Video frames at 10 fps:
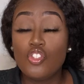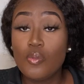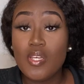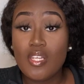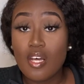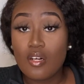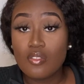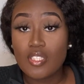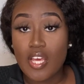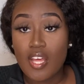Doing
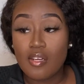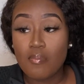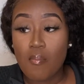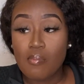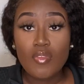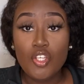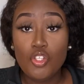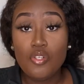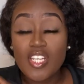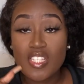nails, yeah,
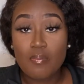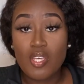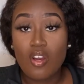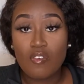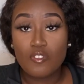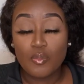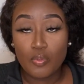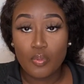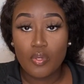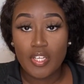you need to be
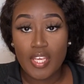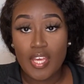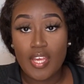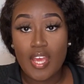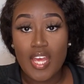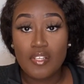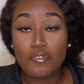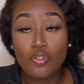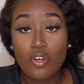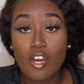comfortable, okay? And if
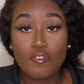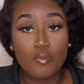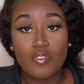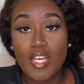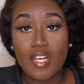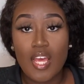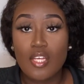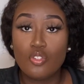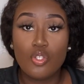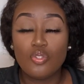you're not comfortable with that
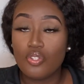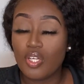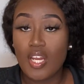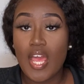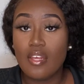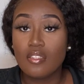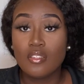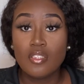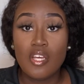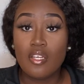client, don't do the client.
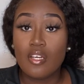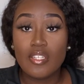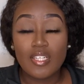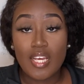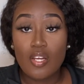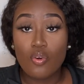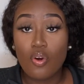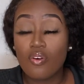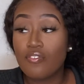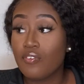cut the client
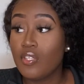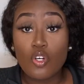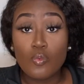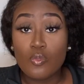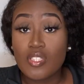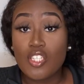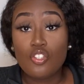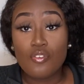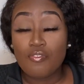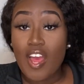off. God will send
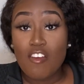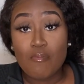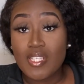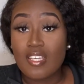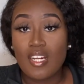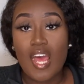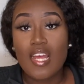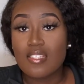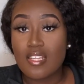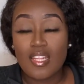you 5 better
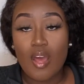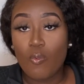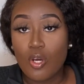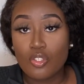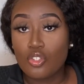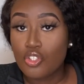clients than that one.